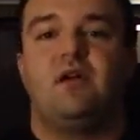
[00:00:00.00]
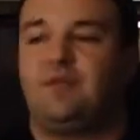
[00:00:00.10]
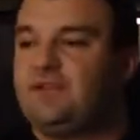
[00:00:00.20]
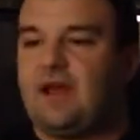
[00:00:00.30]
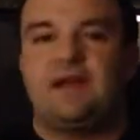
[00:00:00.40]

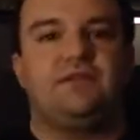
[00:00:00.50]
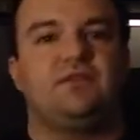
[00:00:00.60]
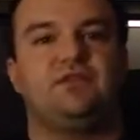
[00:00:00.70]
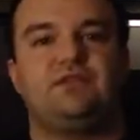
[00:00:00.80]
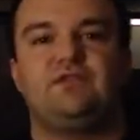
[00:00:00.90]
Besides
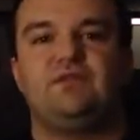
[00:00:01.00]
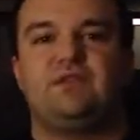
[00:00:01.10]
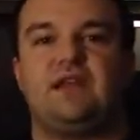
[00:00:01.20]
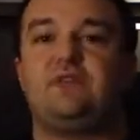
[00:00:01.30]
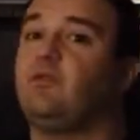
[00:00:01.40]
those two
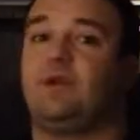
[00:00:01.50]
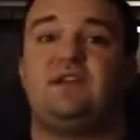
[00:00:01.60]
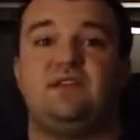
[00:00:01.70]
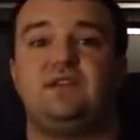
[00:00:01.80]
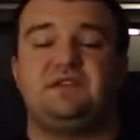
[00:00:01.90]
things, or
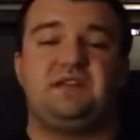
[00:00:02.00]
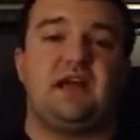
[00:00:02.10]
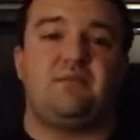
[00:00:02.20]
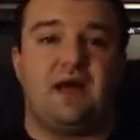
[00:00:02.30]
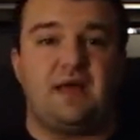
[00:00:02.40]
anything you see
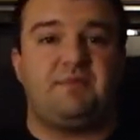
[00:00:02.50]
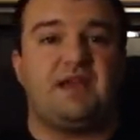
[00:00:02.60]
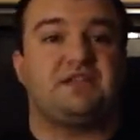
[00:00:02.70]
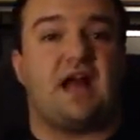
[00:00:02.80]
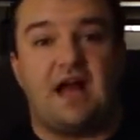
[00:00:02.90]
on my
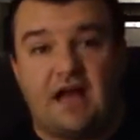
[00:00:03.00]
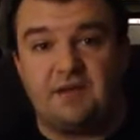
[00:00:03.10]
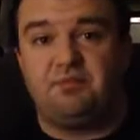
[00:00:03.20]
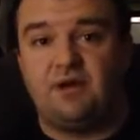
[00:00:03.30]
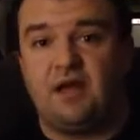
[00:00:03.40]
page that I
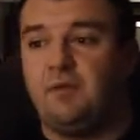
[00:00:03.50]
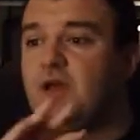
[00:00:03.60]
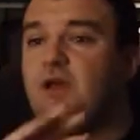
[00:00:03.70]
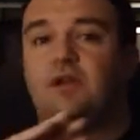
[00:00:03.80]
put up,